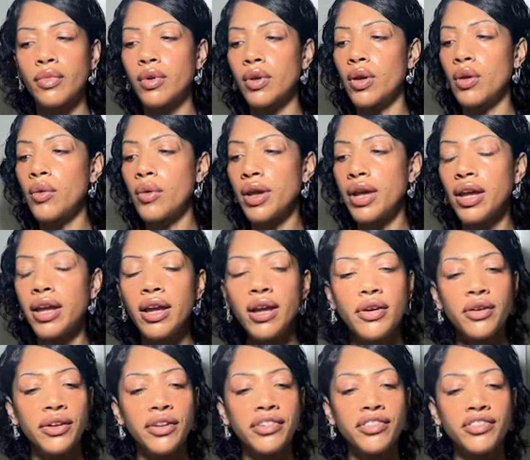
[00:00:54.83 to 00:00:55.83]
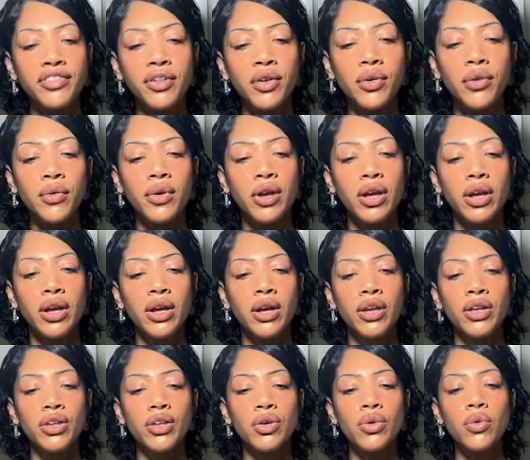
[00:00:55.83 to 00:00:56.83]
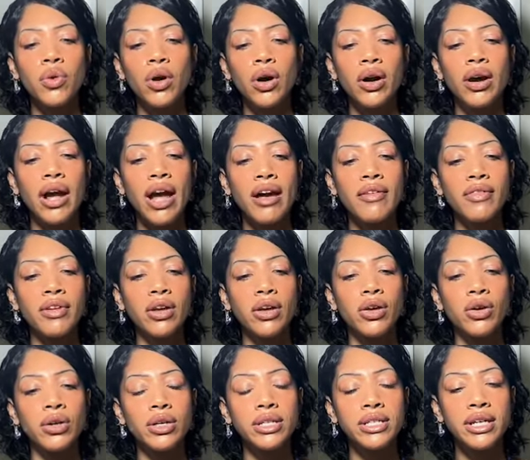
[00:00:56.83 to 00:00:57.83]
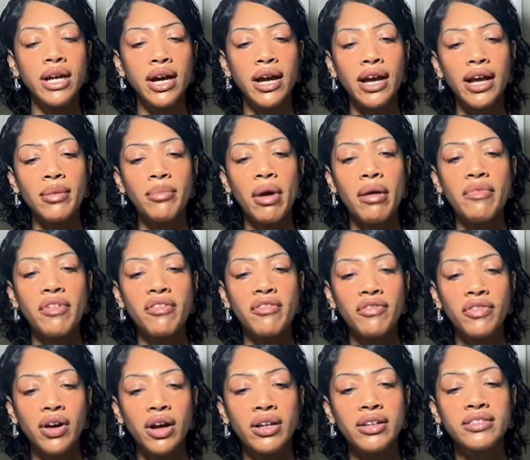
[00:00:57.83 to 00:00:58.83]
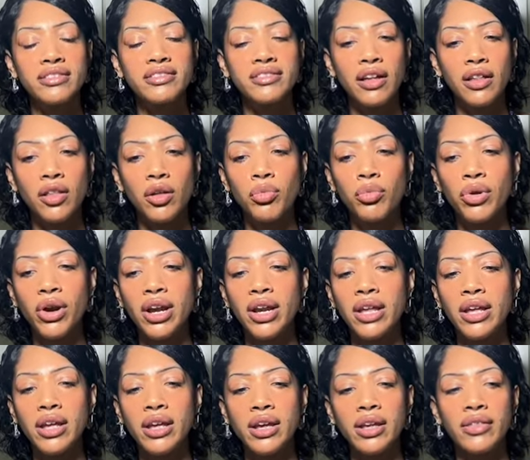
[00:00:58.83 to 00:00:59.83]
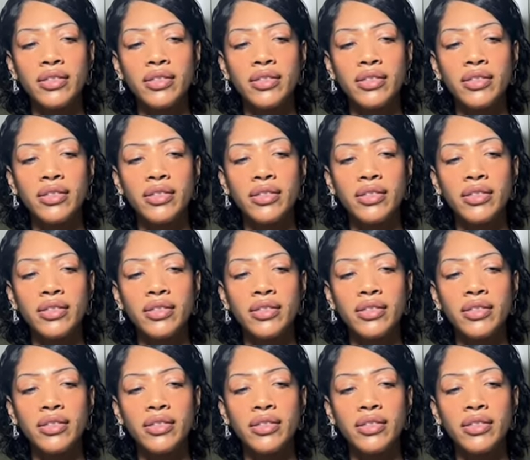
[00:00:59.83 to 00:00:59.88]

Okay, Aries, so you are having a good time, having fun, celebrating.